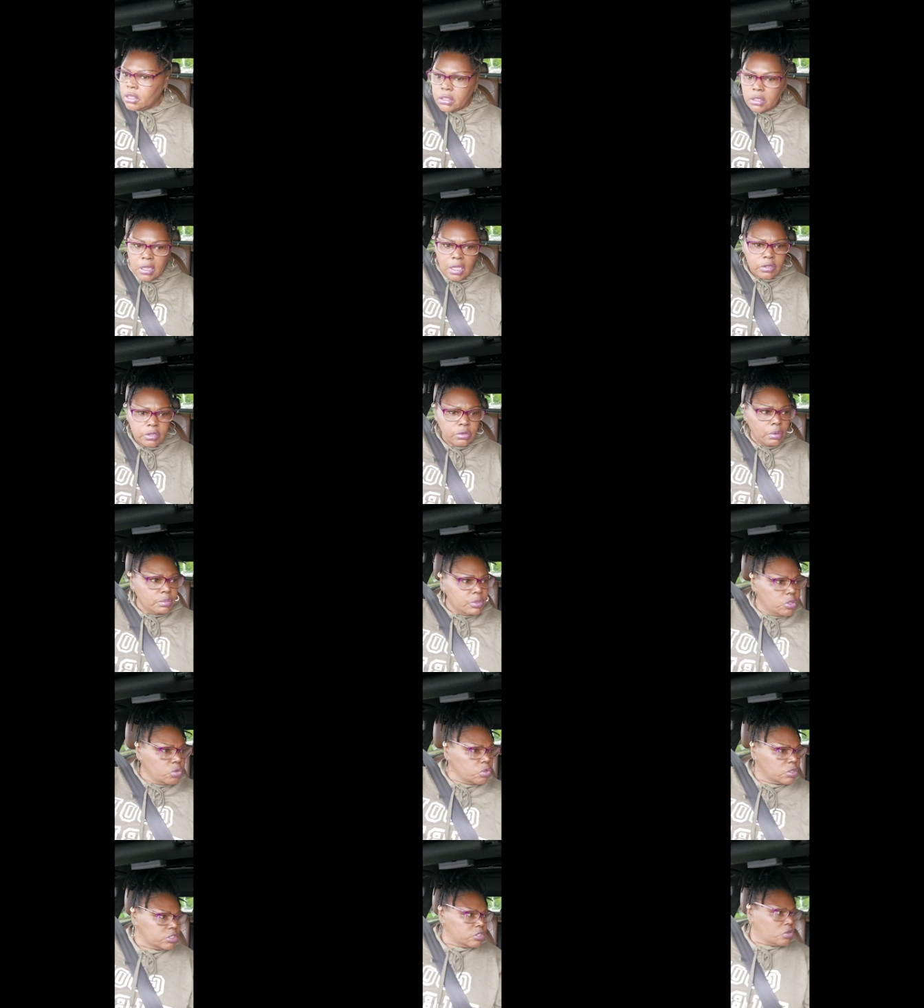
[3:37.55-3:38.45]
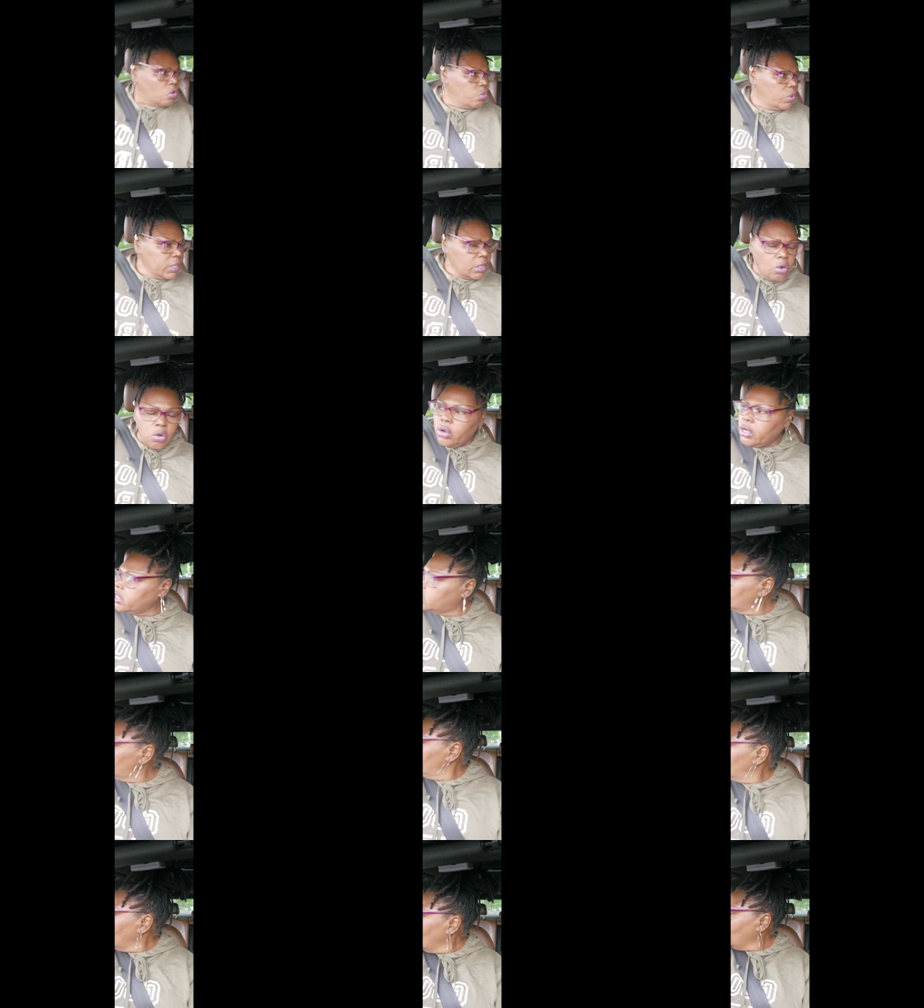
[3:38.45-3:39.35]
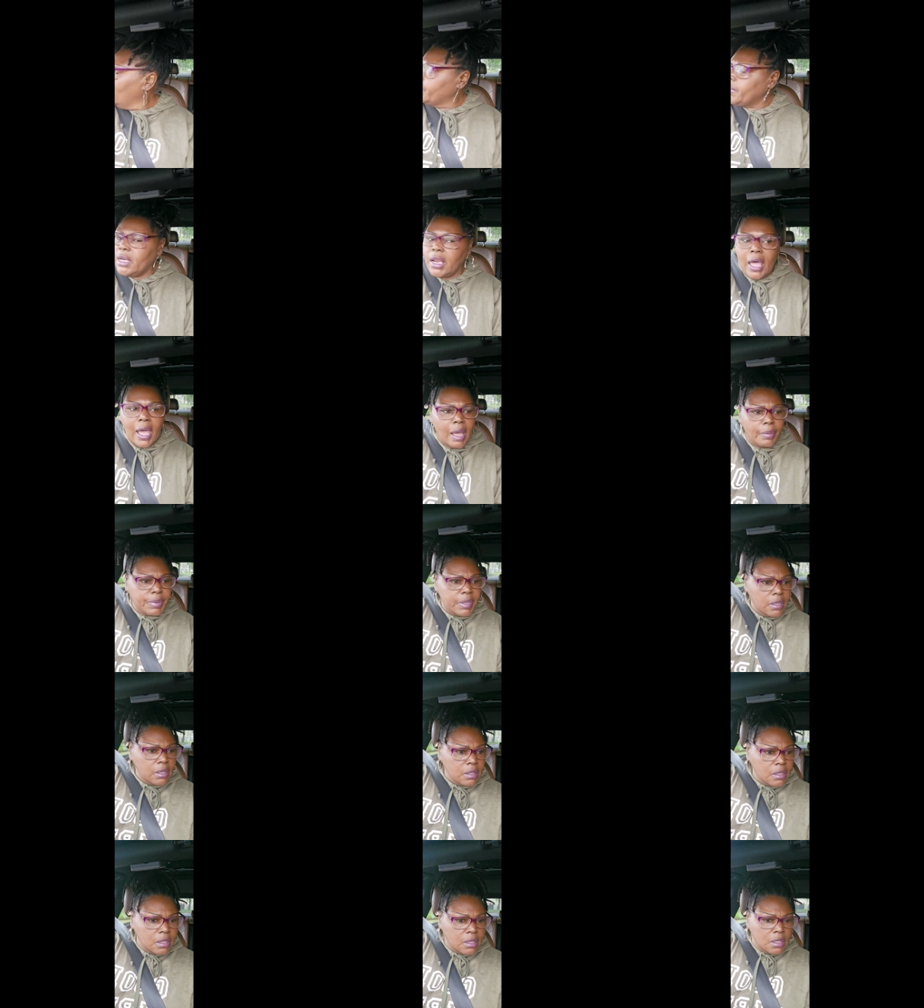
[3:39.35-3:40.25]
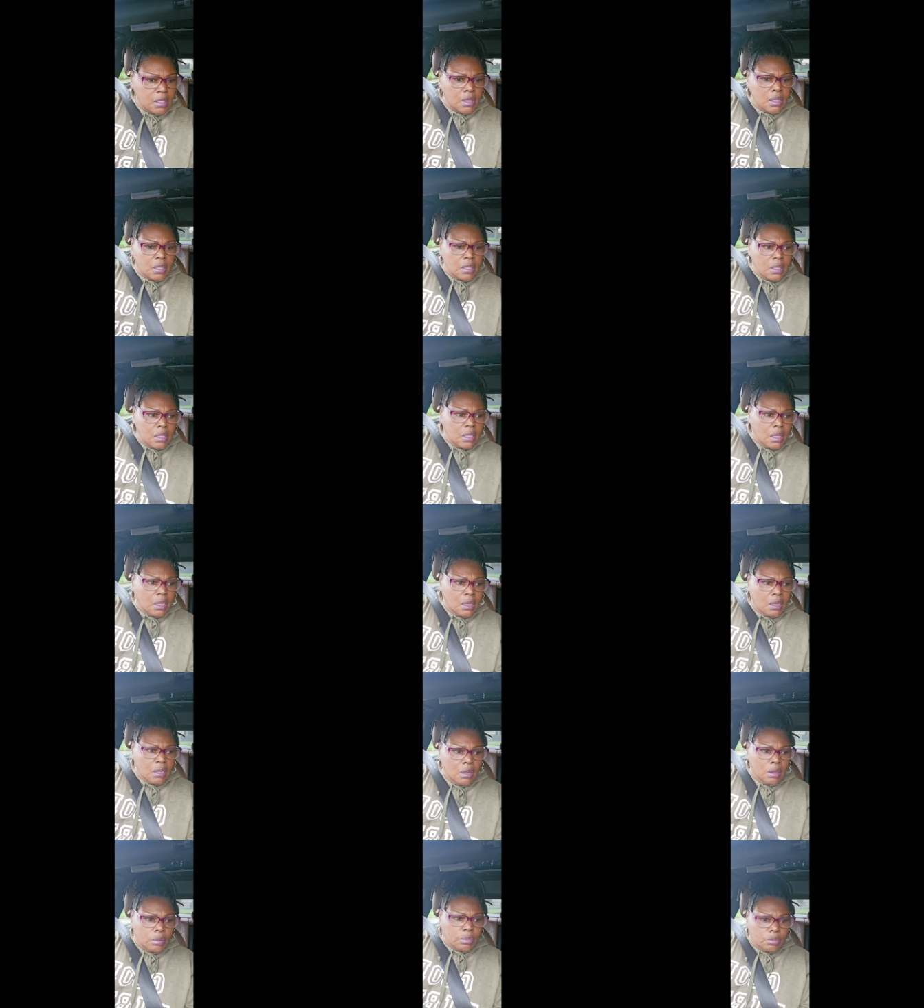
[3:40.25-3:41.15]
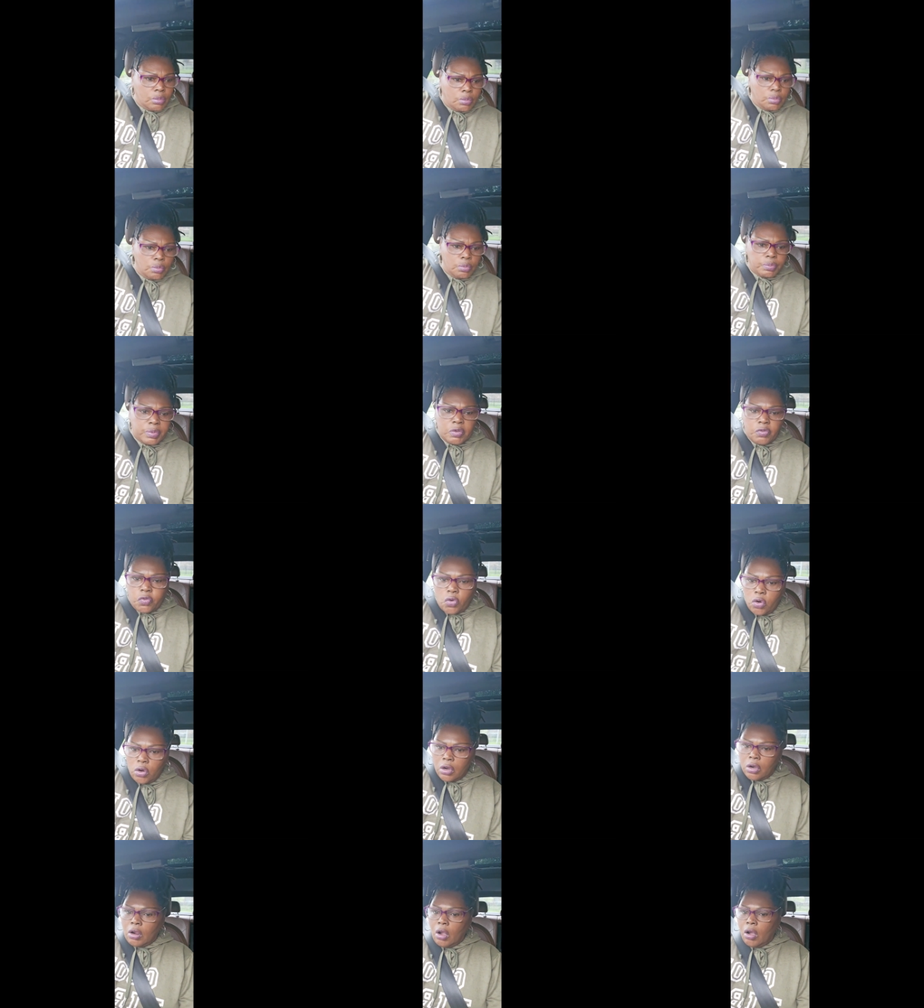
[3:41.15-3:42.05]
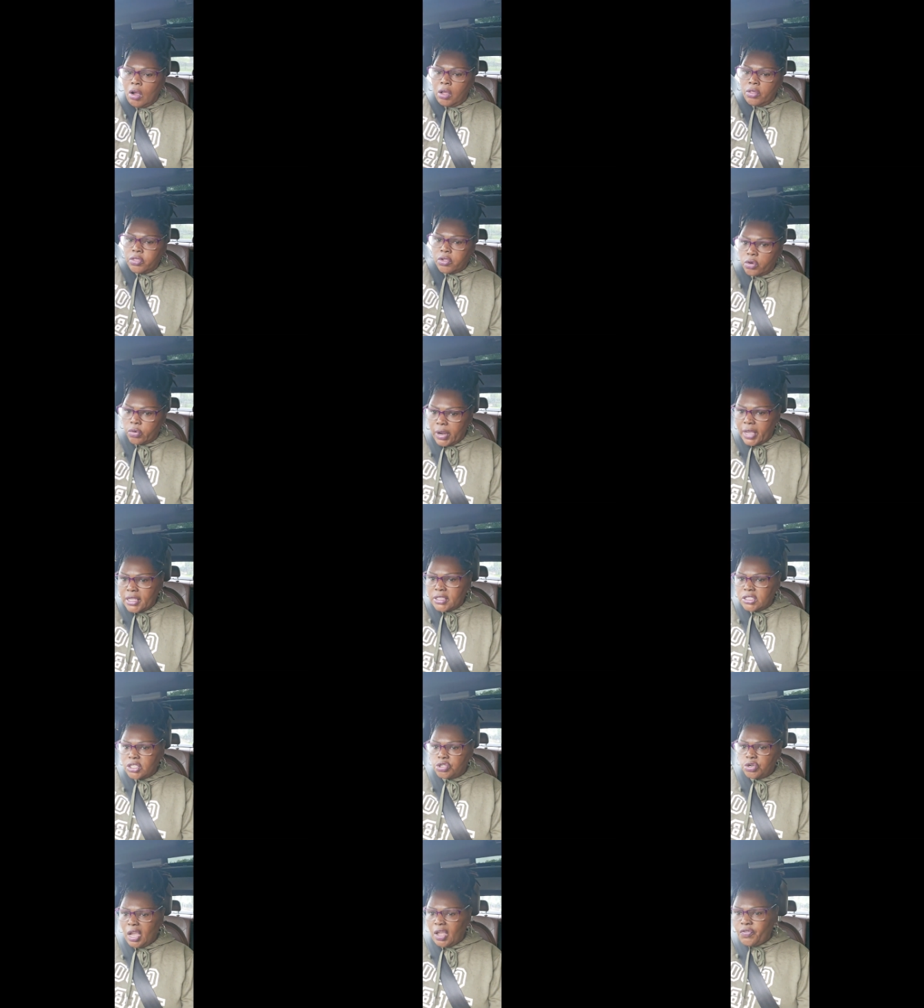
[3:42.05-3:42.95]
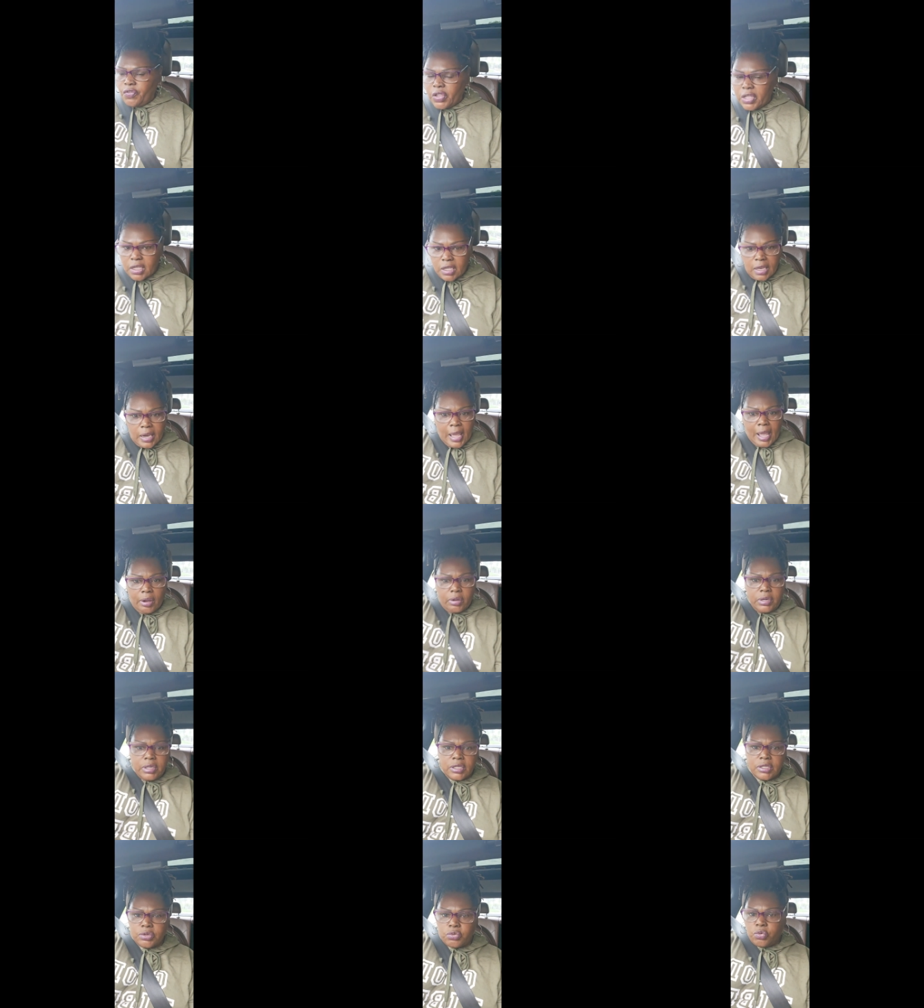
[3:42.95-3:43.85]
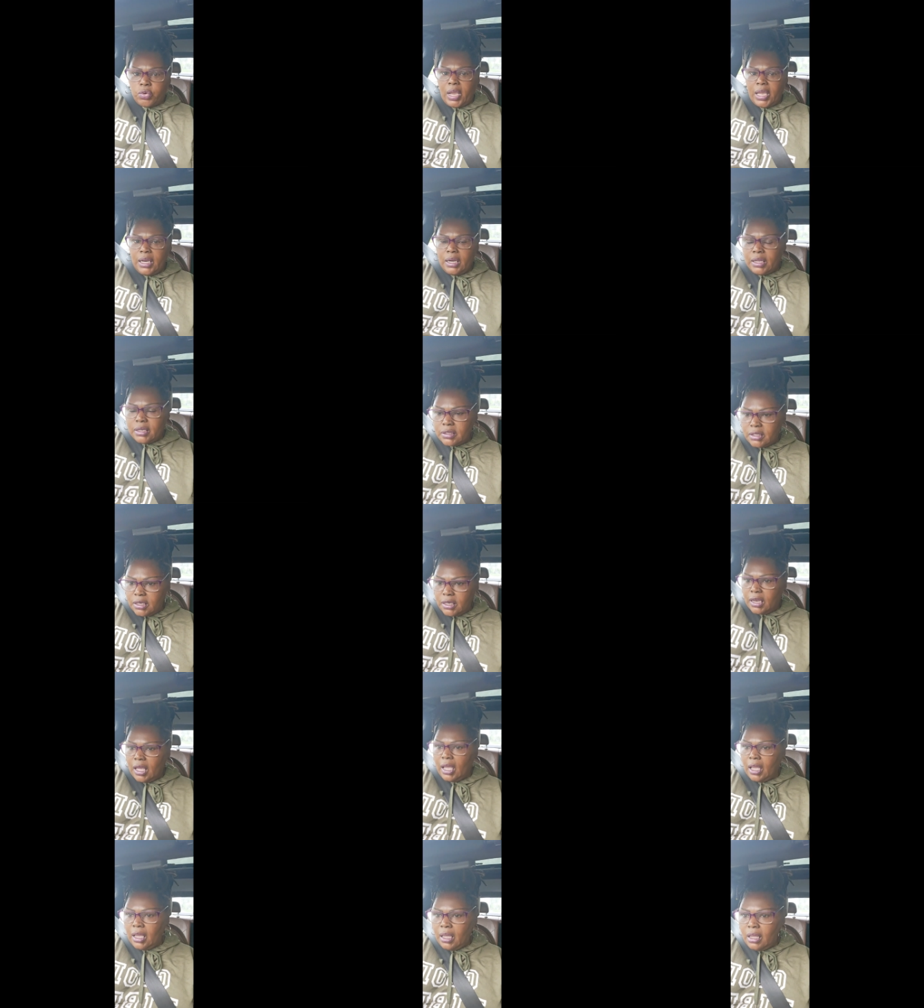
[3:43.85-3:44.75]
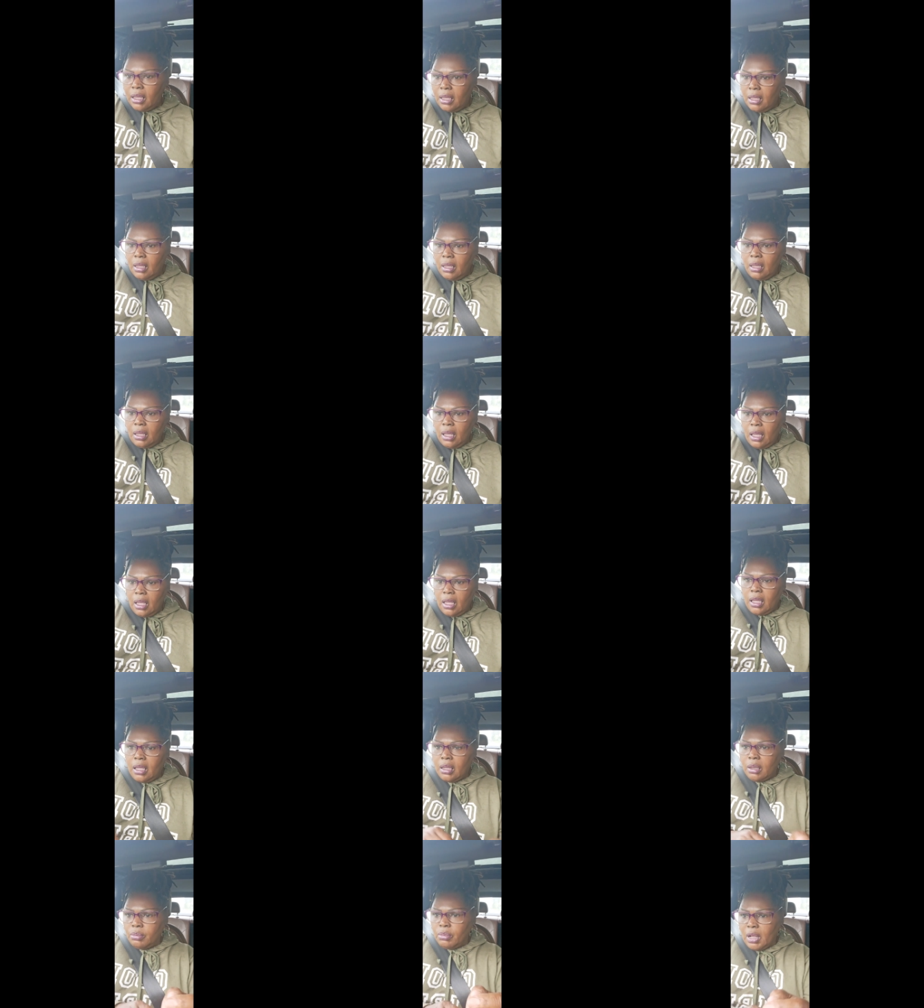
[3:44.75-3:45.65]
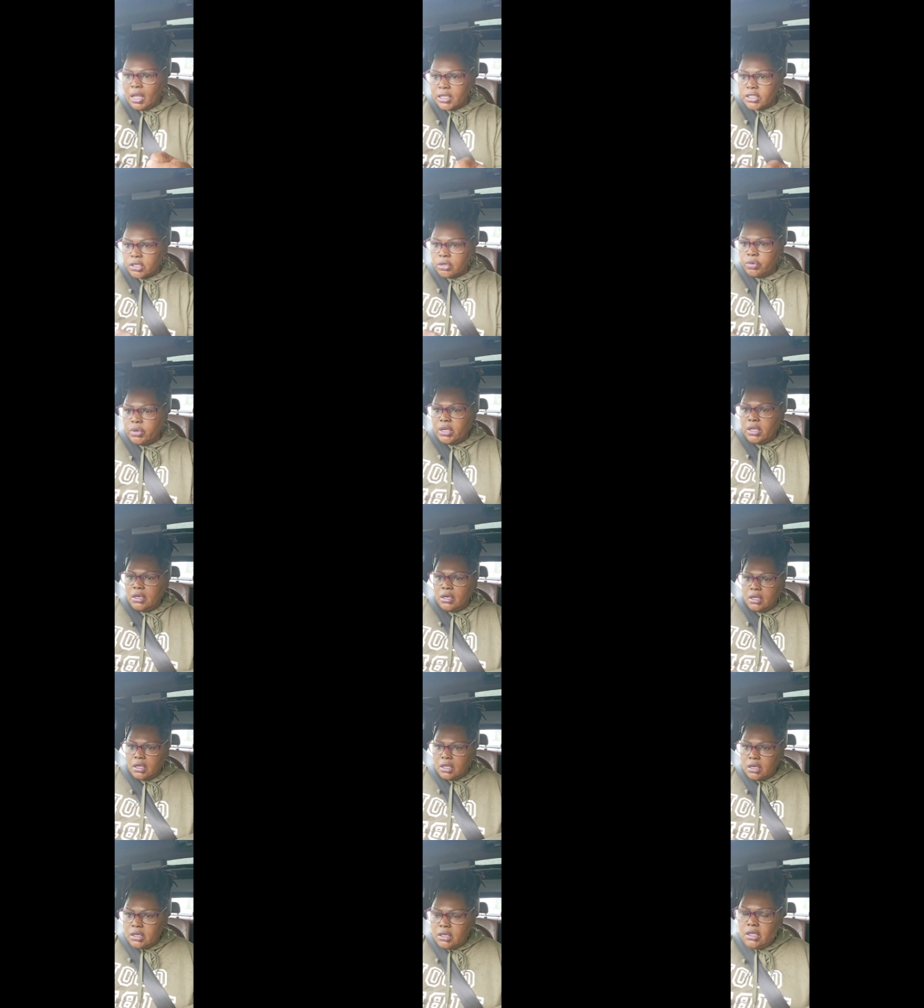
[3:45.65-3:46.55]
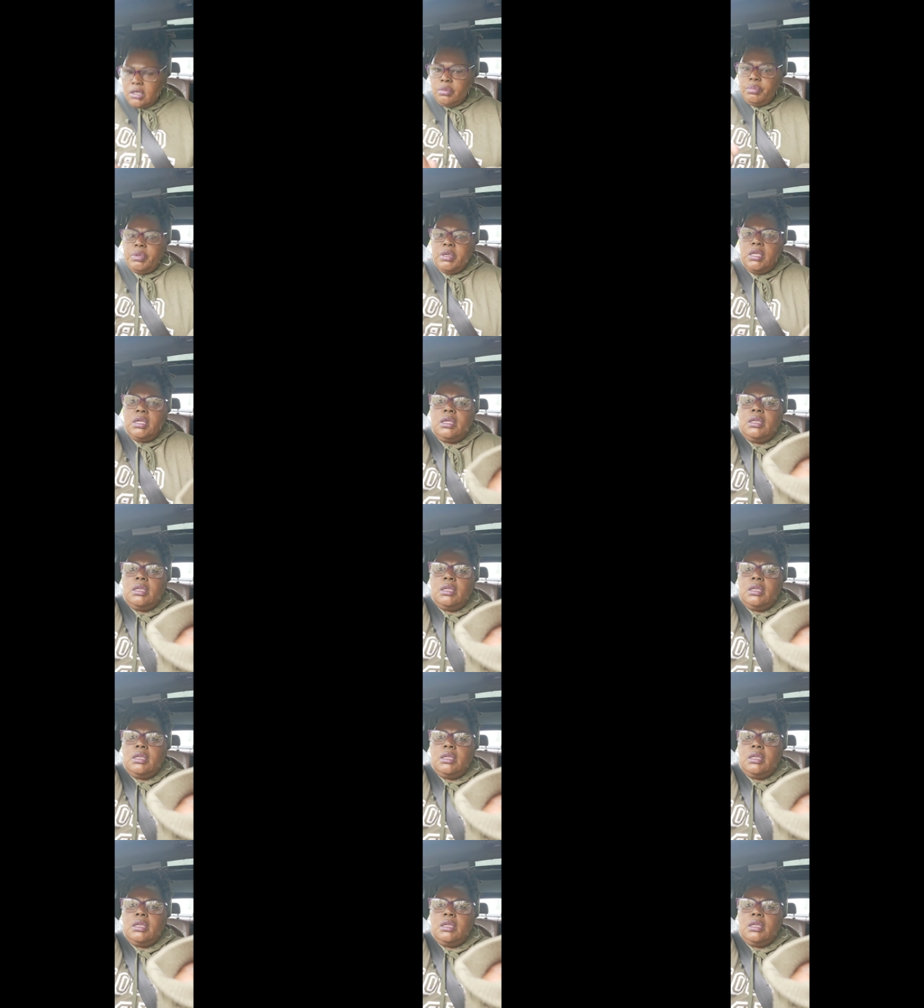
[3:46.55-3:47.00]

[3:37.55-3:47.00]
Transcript: that's what I'm doing. So we are going to Hobby Lobby um, before all the crazy traffic get out. It's raining today. And my screen look a little bit